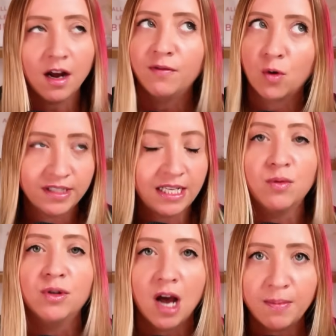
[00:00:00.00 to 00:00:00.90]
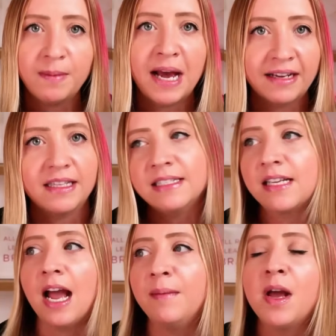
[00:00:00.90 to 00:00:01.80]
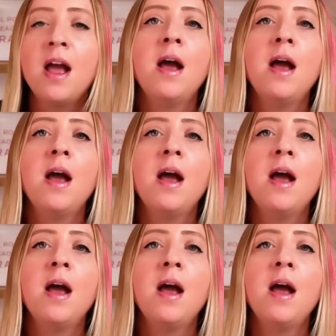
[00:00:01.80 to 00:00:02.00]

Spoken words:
Of course, he will not be back this time,